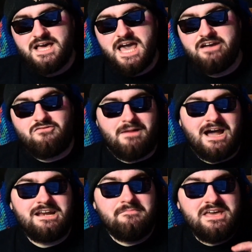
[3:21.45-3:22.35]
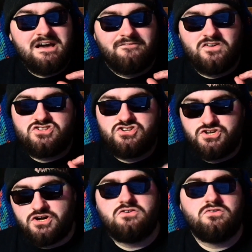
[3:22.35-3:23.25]
It reminded me of a
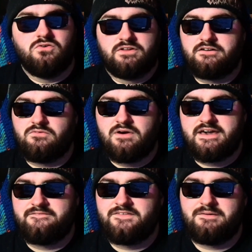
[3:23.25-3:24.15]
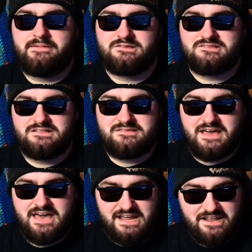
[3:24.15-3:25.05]
jungle in a way, if that makes sense to
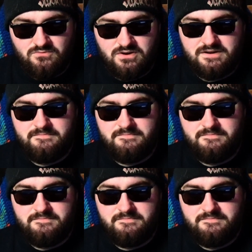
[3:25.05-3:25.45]
anyone,